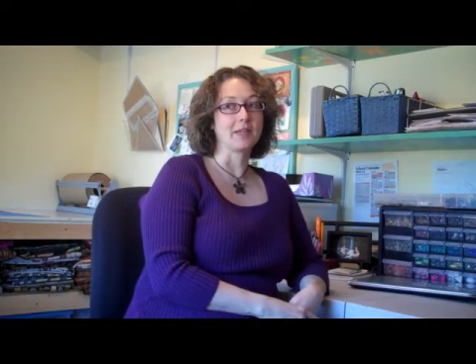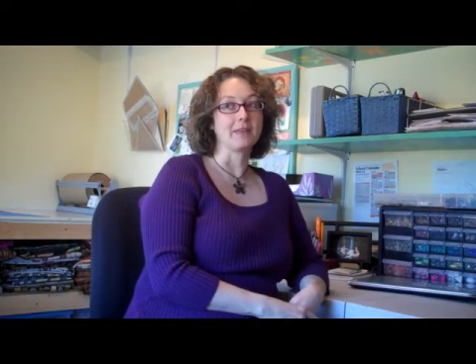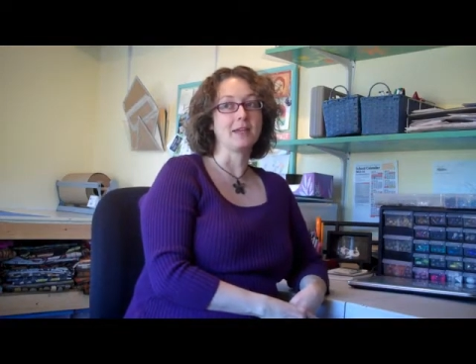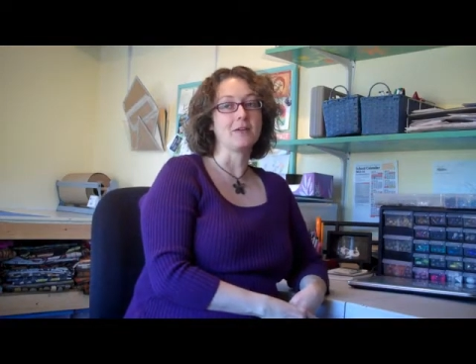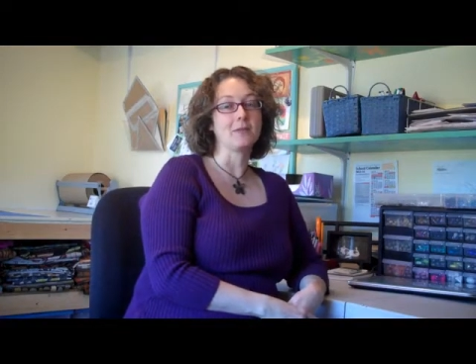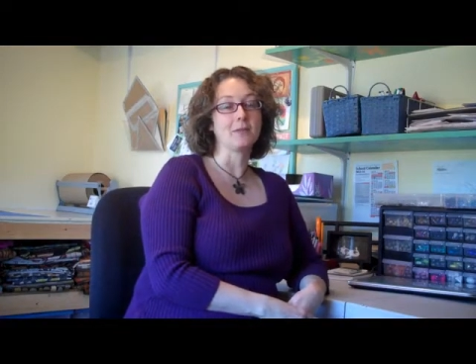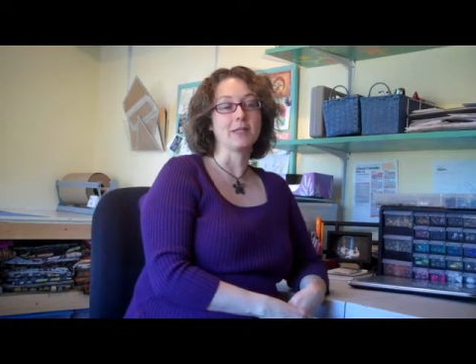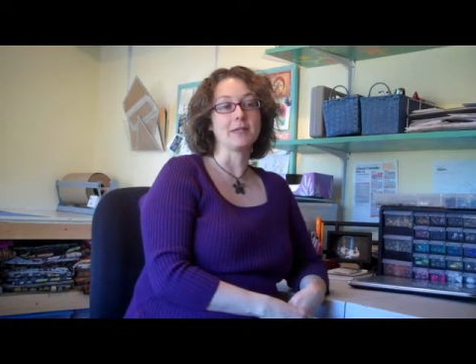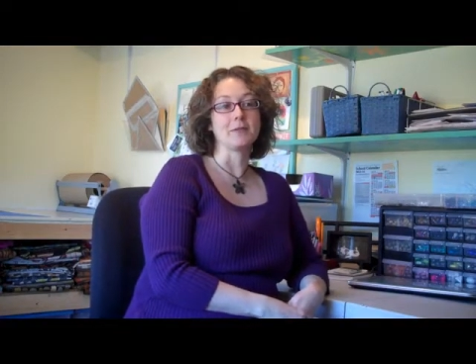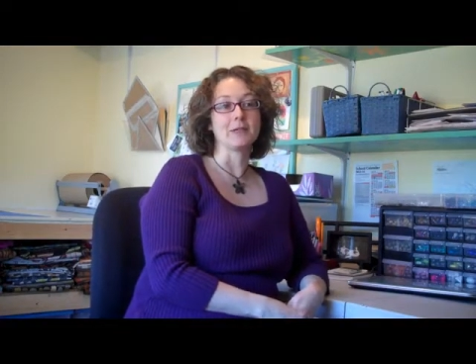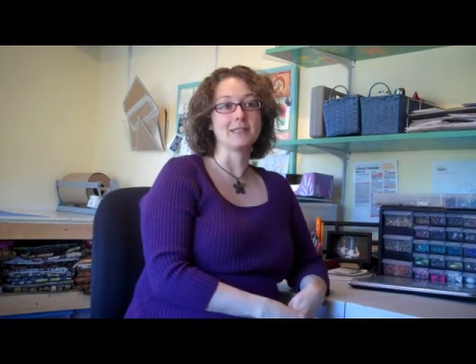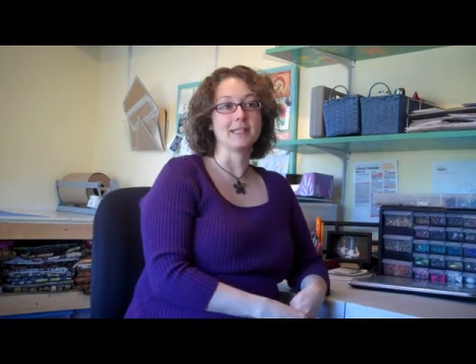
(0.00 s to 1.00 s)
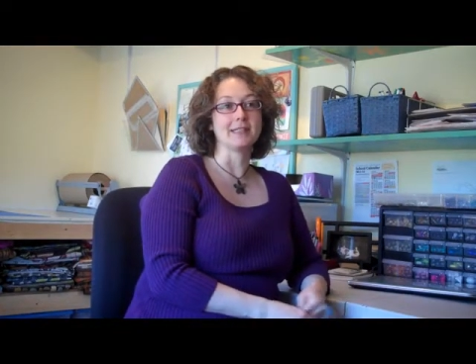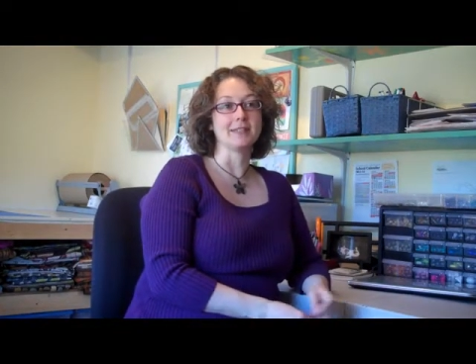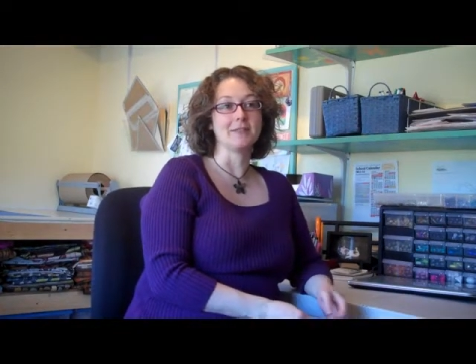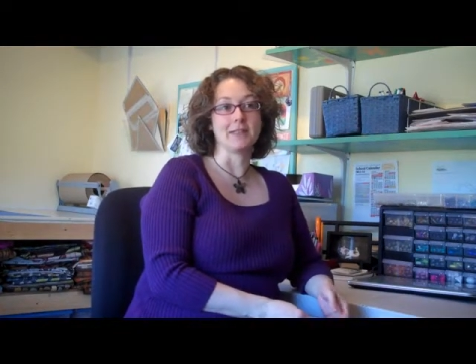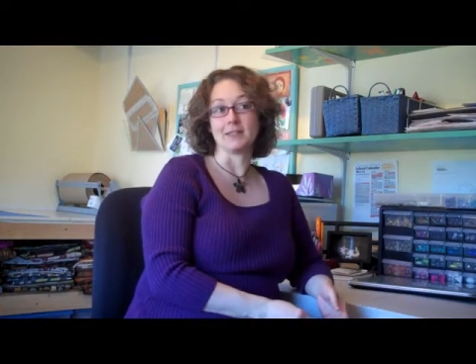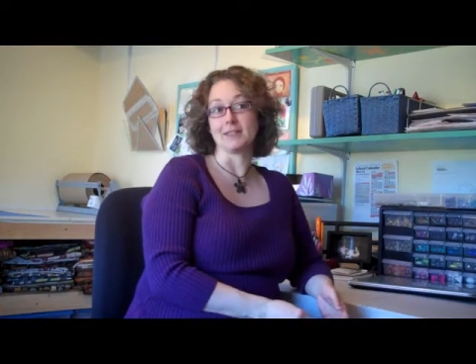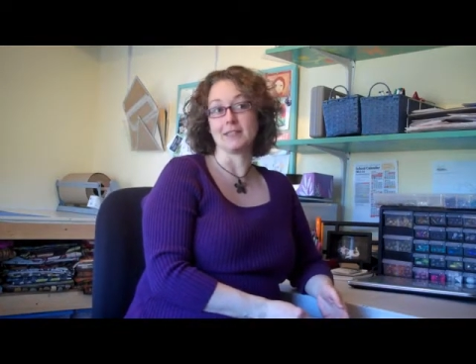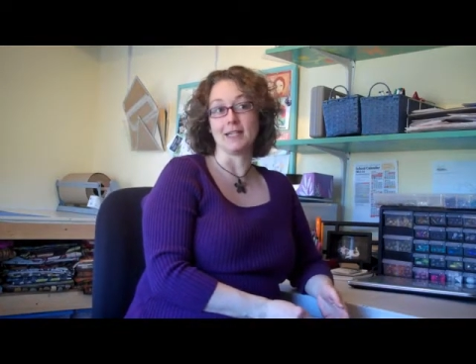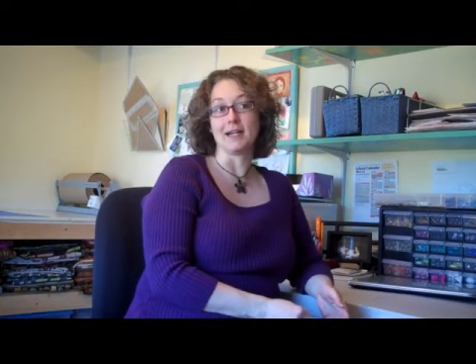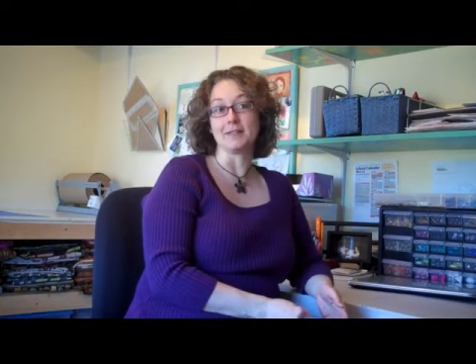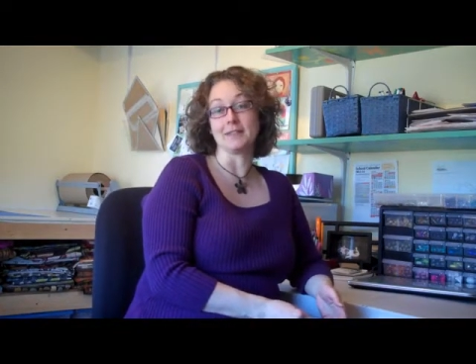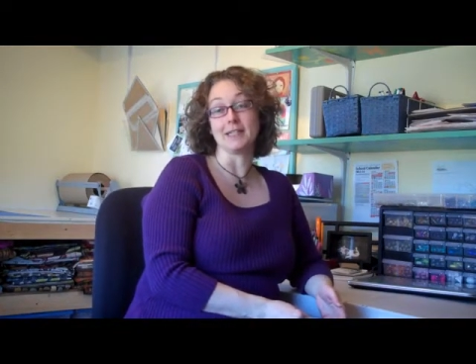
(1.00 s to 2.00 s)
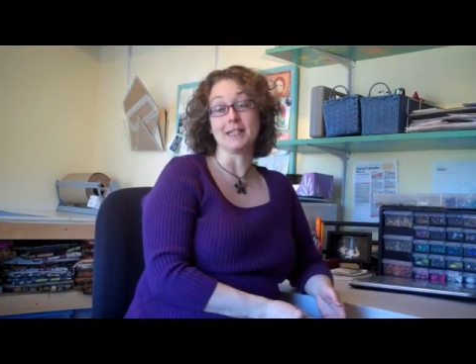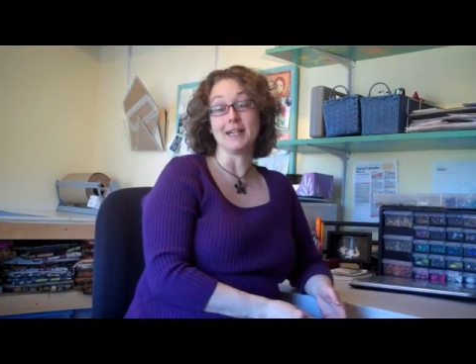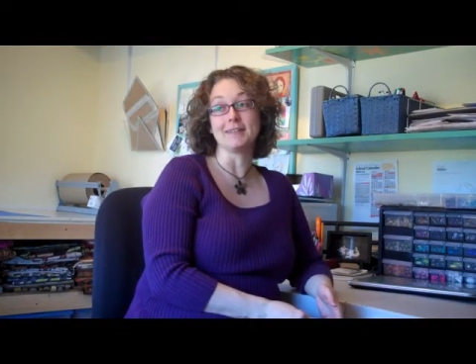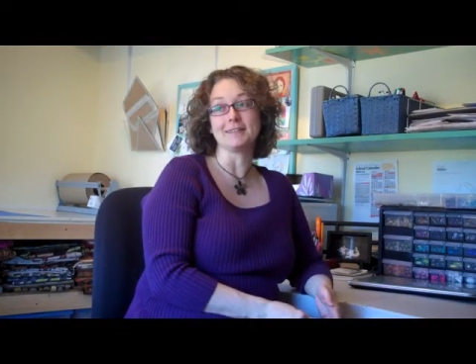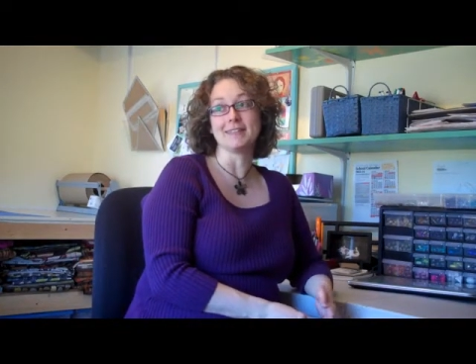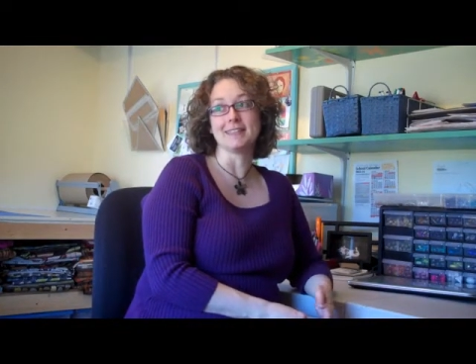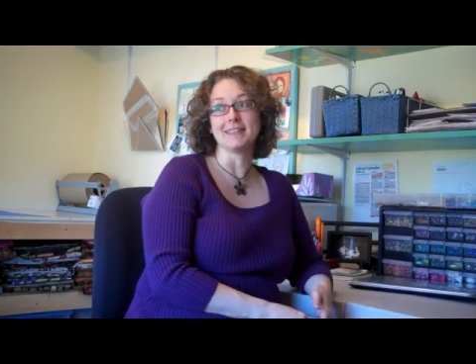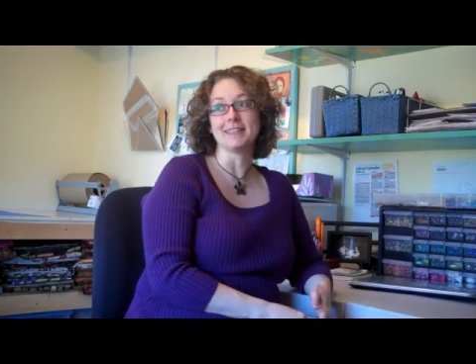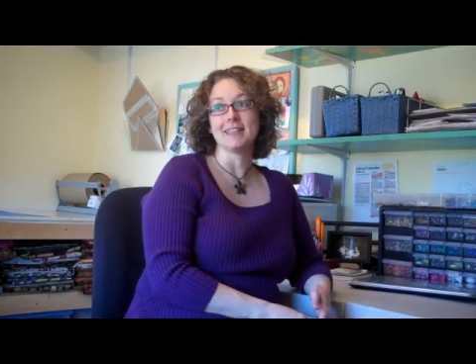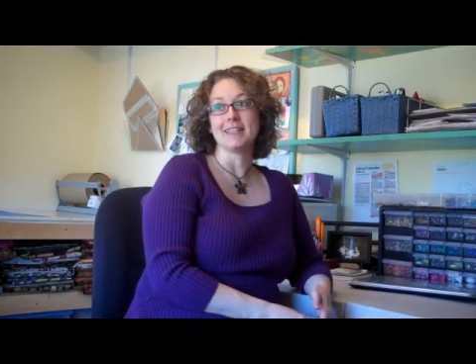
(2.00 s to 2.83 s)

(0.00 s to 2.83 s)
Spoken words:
they don't really rotate their stock very often,